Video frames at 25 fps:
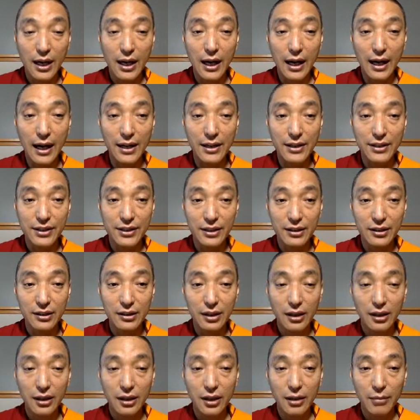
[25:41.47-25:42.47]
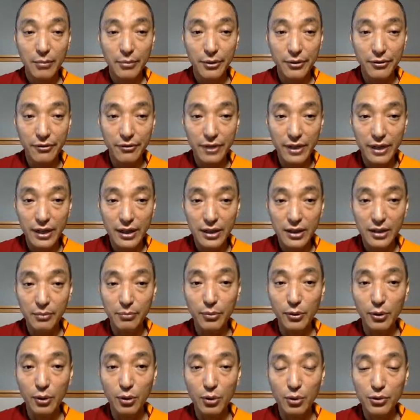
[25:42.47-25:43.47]
I shall parry the
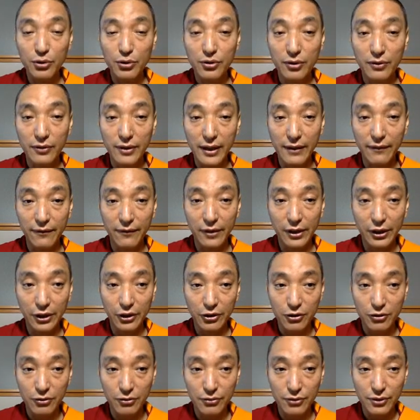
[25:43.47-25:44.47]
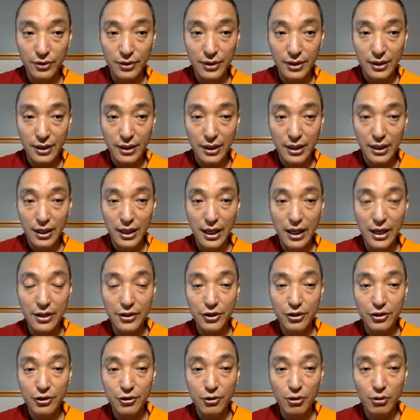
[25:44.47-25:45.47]
blows of the afflictions and
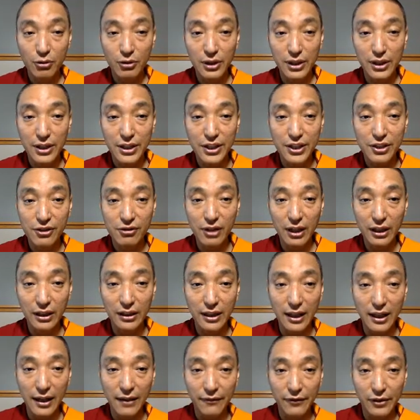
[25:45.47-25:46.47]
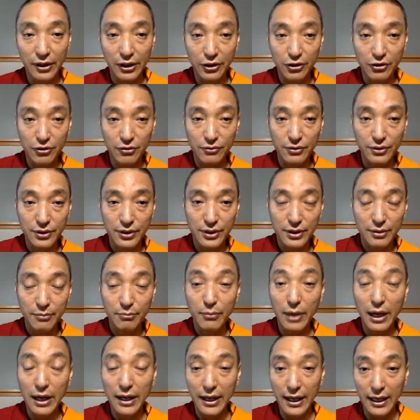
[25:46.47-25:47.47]
strongly strike the afflictions,
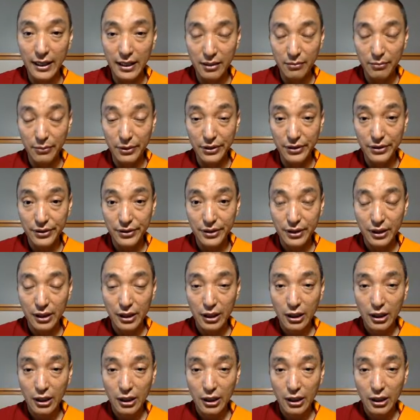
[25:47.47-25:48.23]
my enemies.